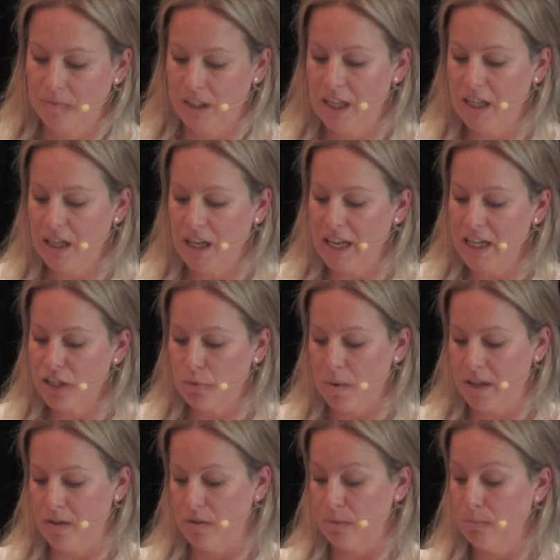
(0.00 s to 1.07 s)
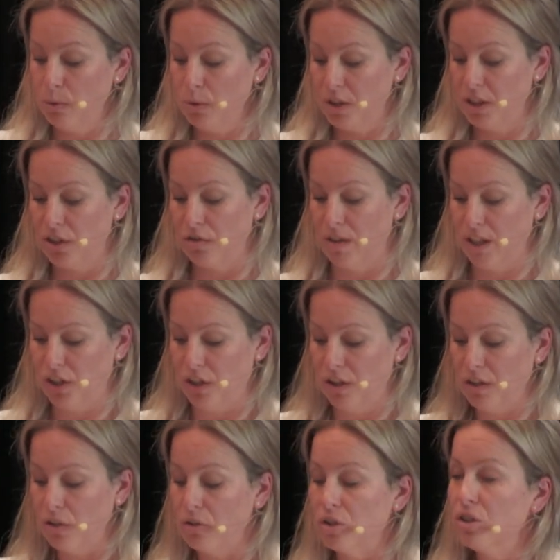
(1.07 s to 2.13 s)
In an age where there is more
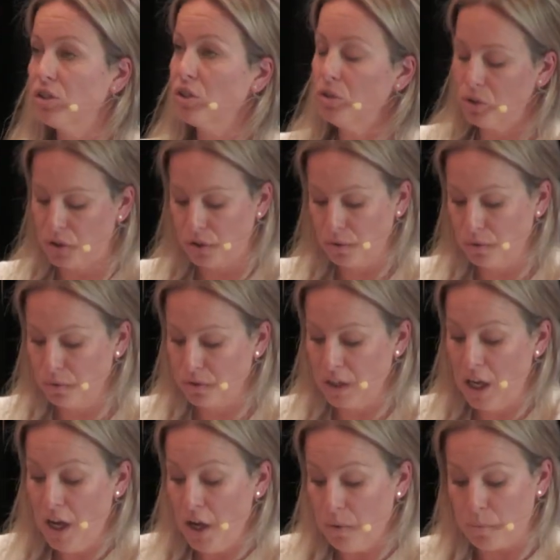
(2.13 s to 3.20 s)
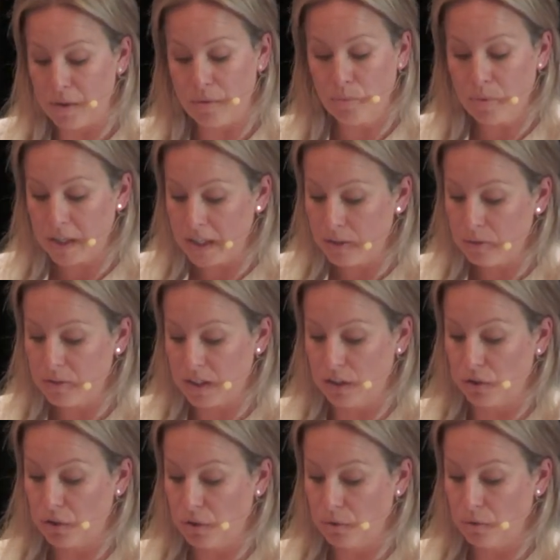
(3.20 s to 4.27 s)
distraction on socials with reels
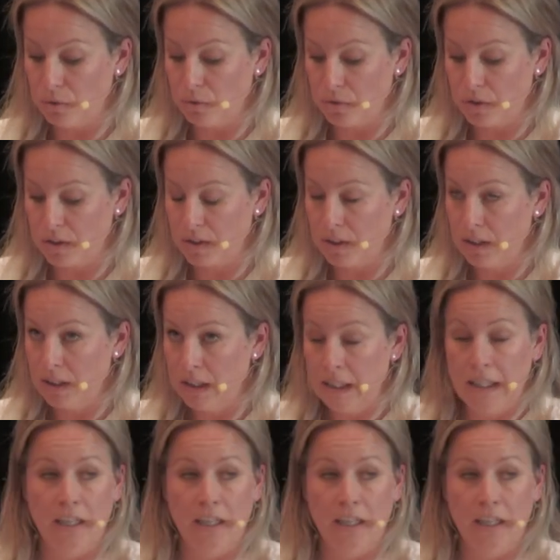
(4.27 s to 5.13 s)
and shorts,